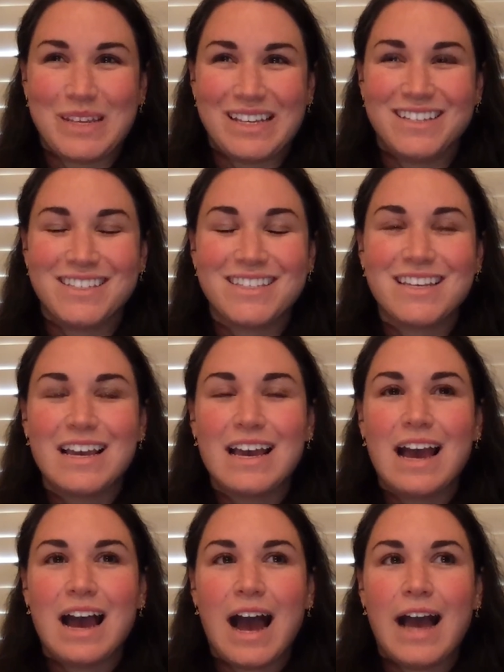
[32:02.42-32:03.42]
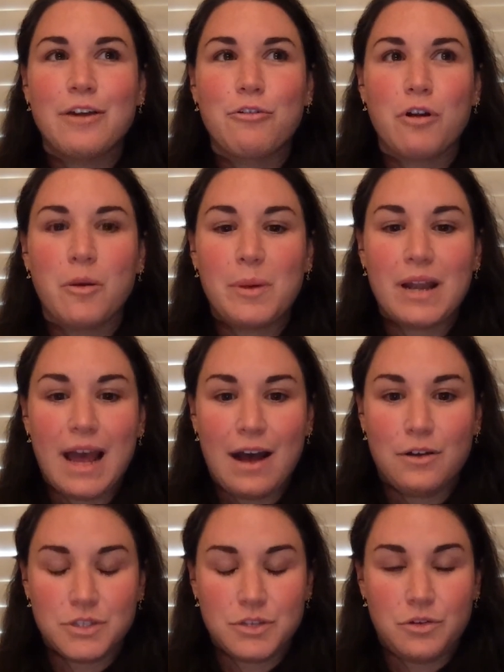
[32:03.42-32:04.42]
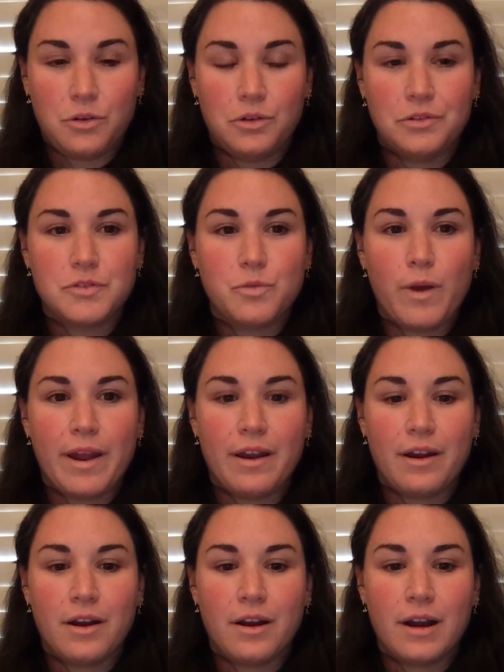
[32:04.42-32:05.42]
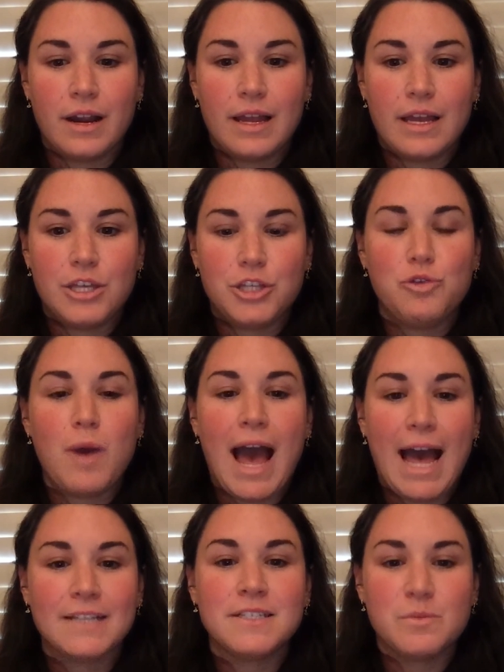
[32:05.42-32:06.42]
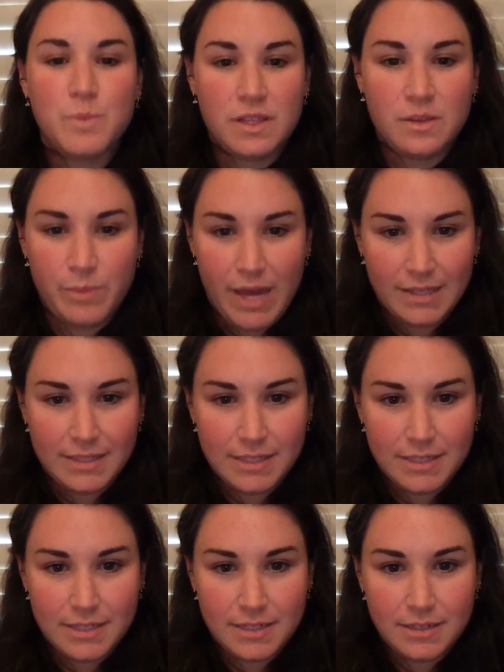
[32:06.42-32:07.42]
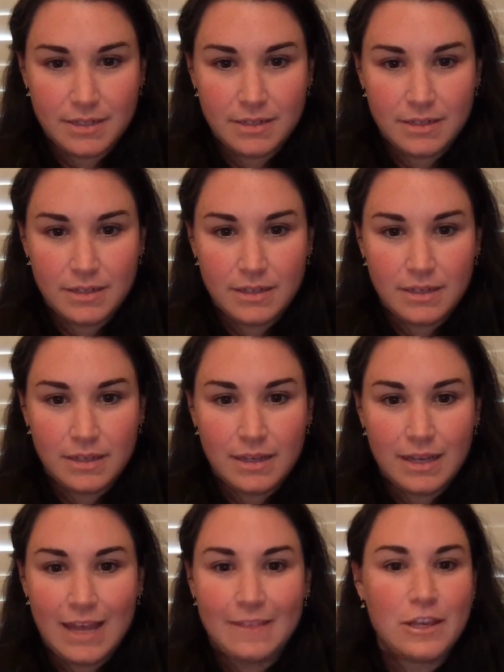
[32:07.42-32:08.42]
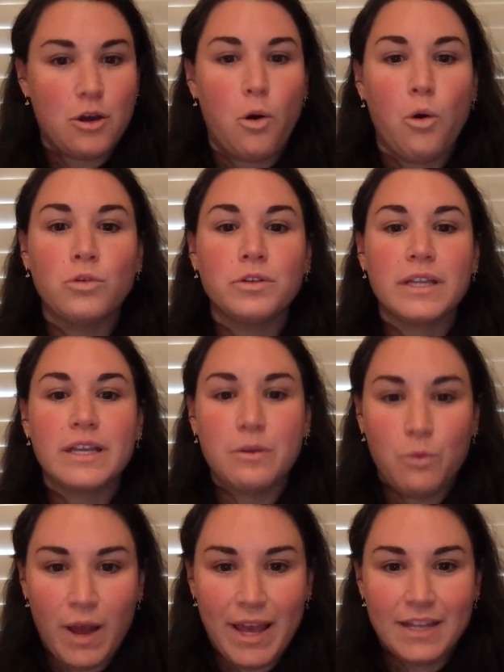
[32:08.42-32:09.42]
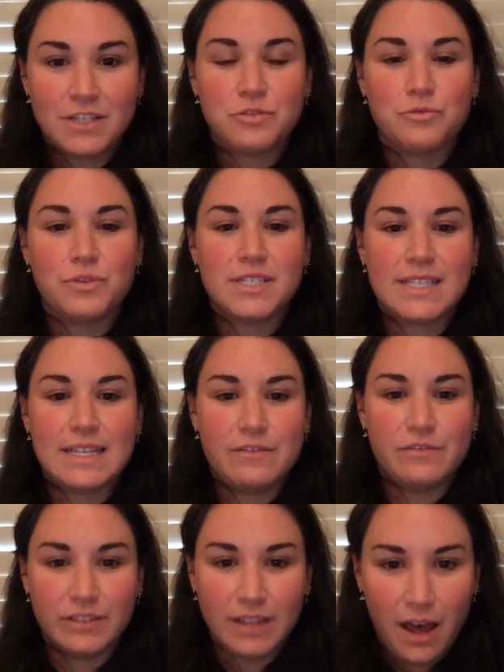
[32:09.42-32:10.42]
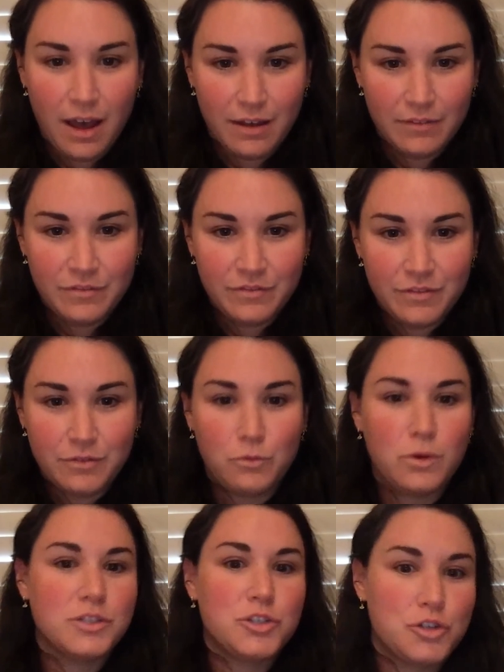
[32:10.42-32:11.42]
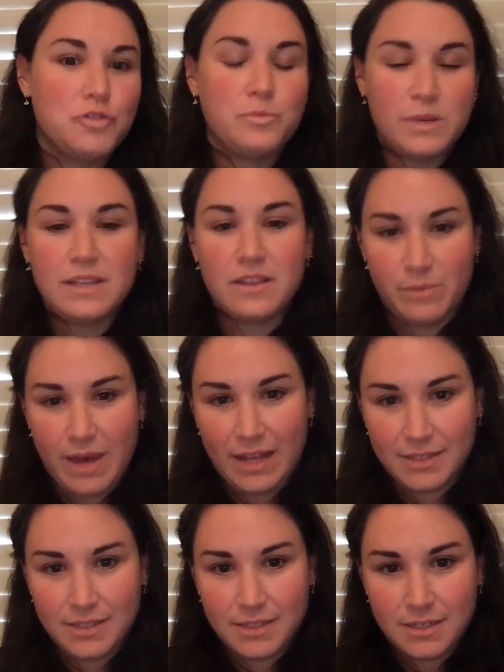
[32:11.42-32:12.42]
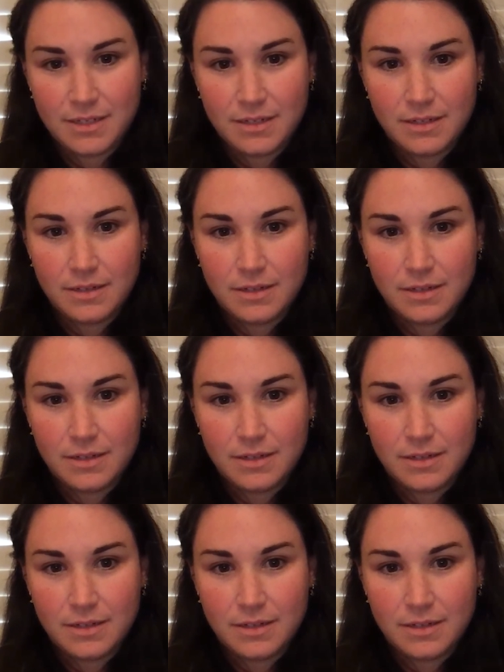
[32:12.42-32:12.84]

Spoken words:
piece, I grew up in a household where you had to be the best. And the only way to receive love was to be the best.